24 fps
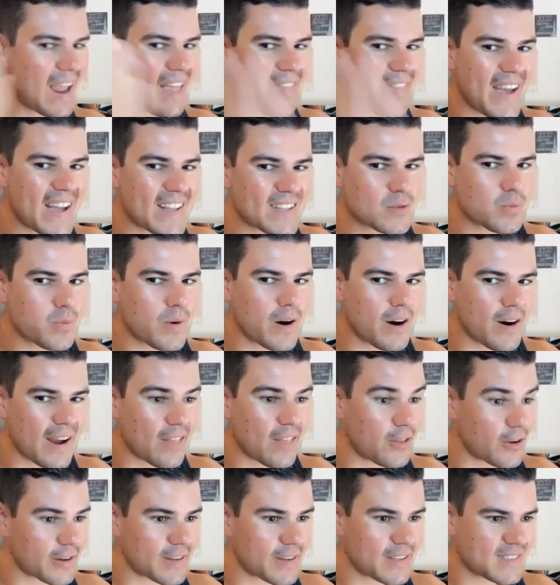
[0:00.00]
And that's where
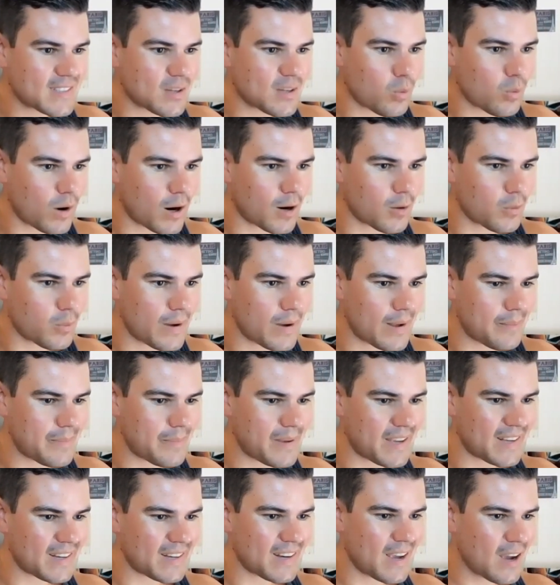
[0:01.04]
I look into Walt
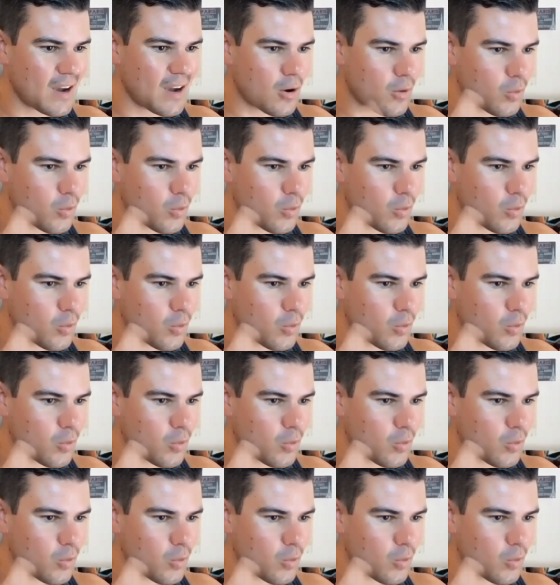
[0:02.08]
Whitman.